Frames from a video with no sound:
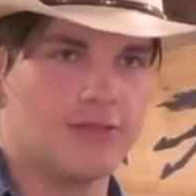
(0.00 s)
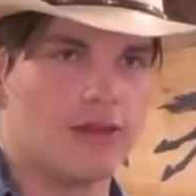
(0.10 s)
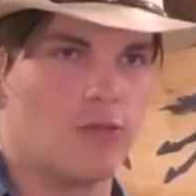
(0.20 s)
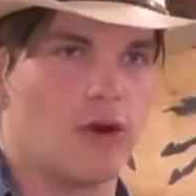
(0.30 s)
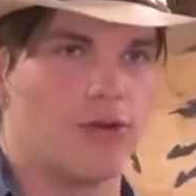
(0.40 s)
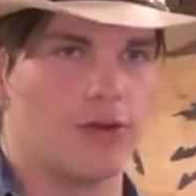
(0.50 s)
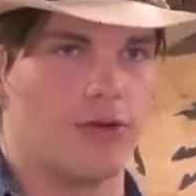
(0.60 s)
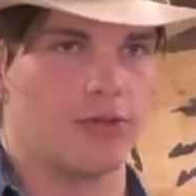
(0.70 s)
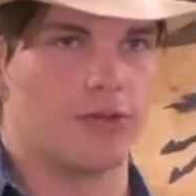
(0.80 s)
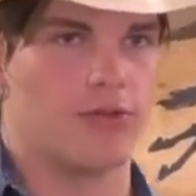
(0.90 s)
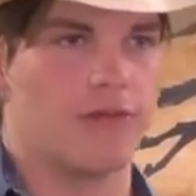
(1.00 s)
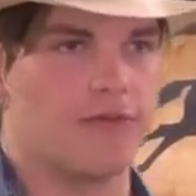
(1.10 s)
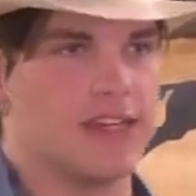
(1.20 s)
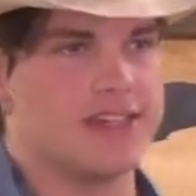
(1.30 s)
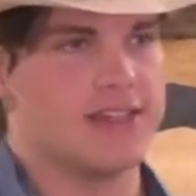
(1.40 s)
and while we're going through rough
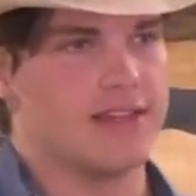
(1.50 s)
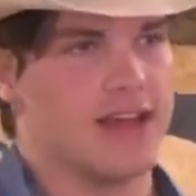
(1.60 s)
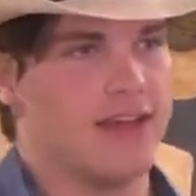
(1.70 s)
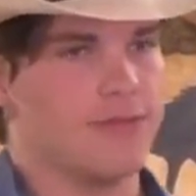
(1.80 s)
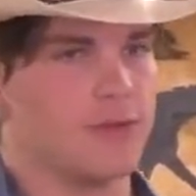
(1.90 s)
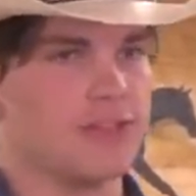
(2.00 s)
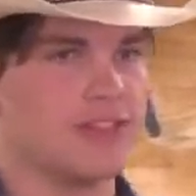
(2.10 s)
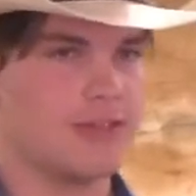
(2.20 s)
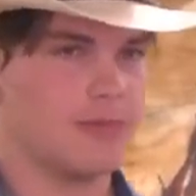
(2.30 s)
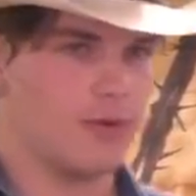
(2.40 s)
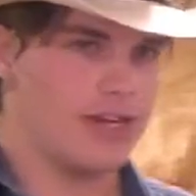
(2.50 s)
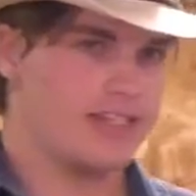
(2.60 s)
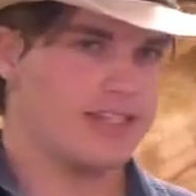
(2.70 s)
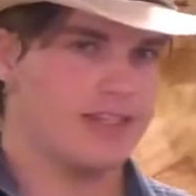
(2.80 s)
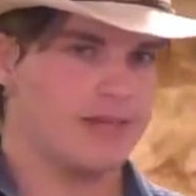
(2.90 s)
things in life and we're still
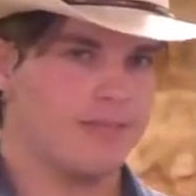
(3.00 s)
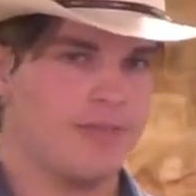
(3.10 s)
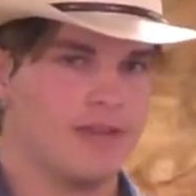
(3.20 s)
praising him,